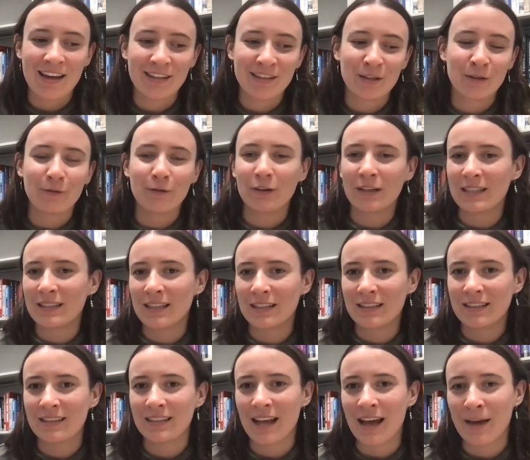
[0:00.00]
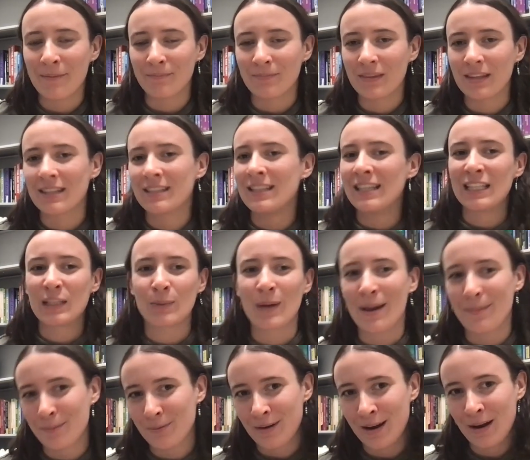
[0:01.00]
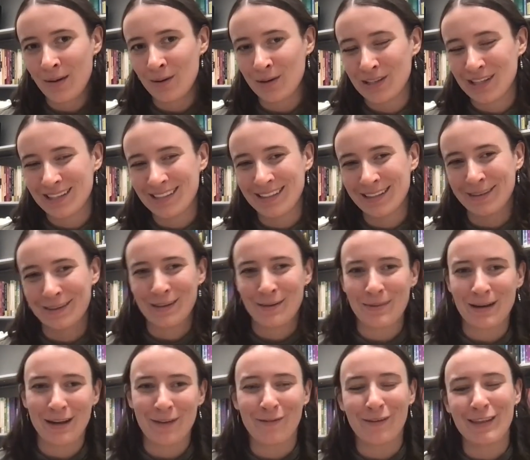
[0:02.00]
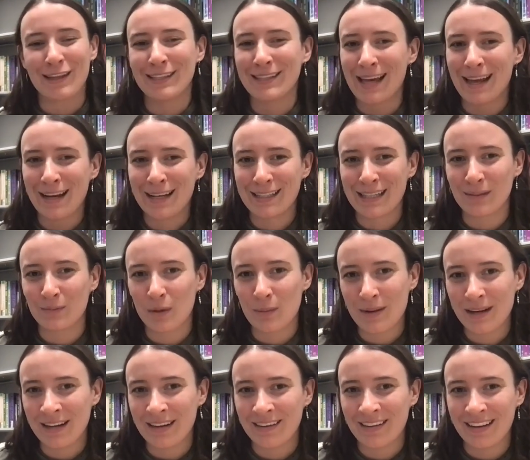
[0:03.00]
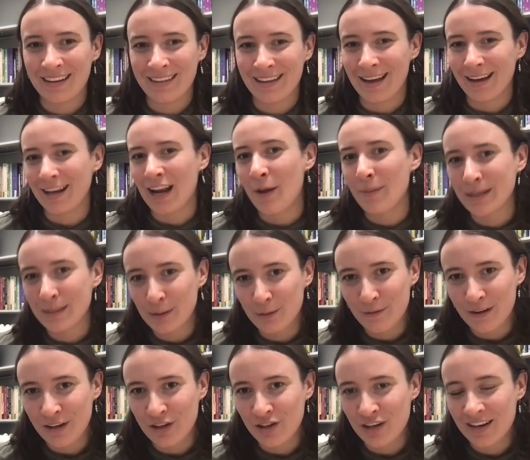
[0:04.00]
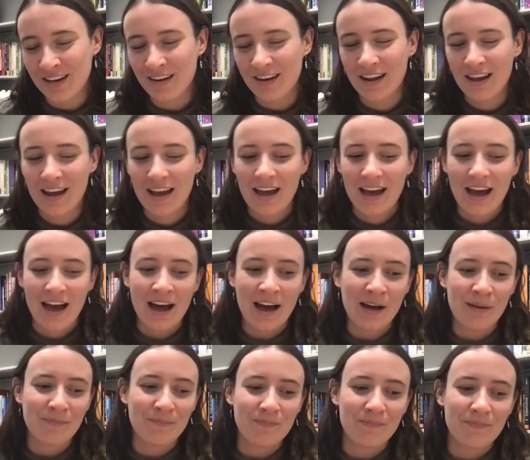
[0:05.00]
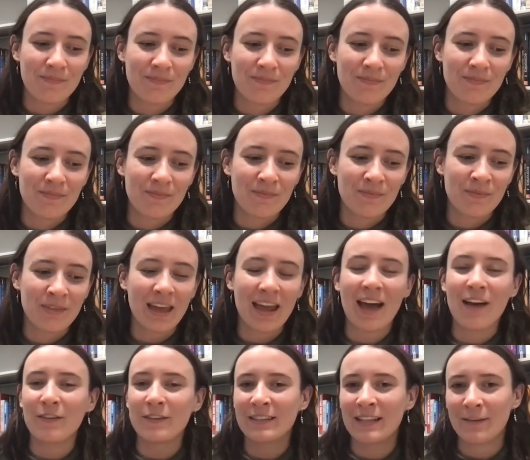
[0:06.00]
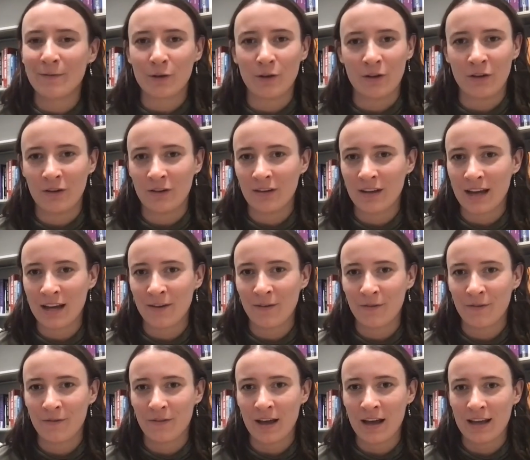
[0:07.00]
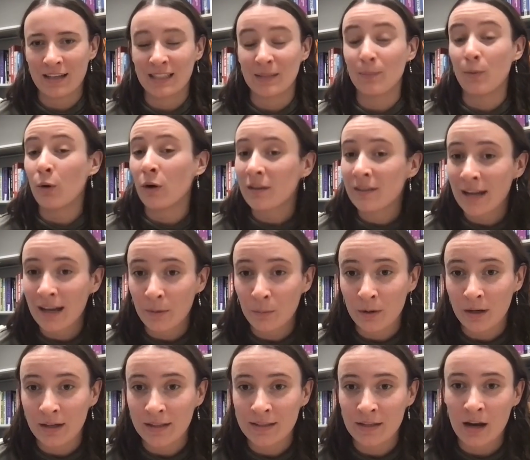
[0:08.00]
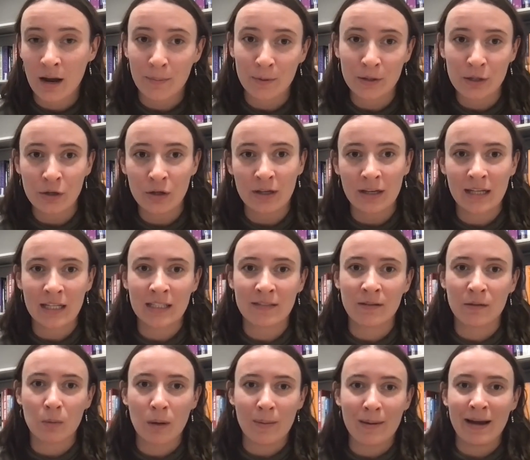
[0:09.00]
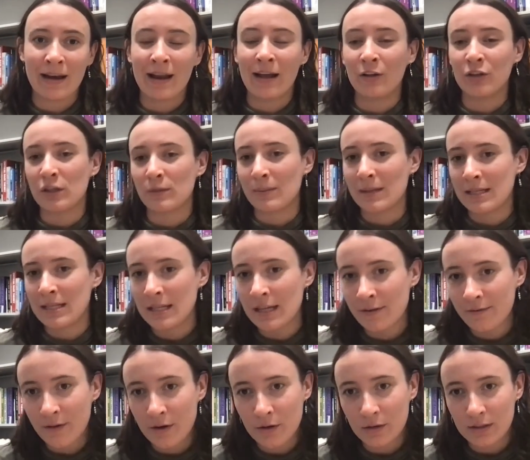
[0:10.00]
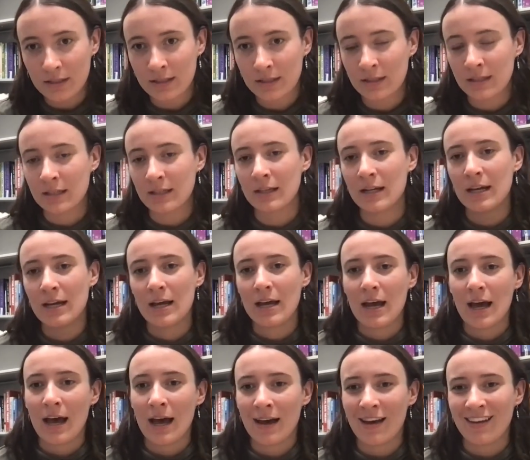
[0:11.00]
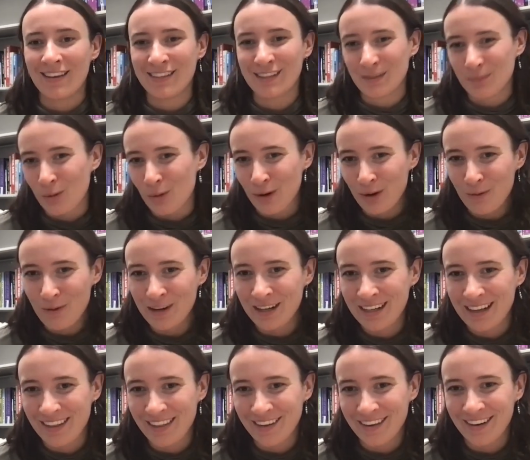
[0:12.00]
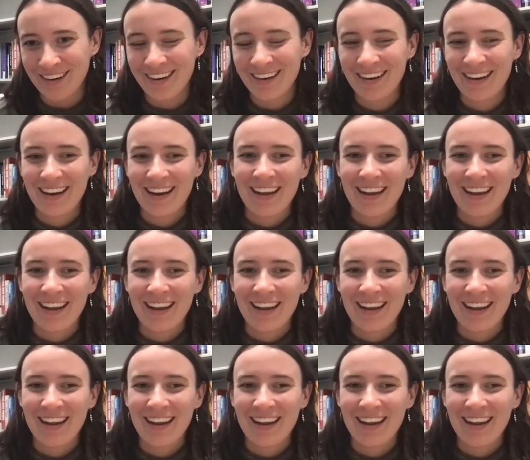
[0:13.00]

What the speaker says: So for instance, CSWEP, right, which is the Committee for the Status on Women in the Economics Profession, they have several kind of support networks and opportunities for women and LGBT folks to support one another.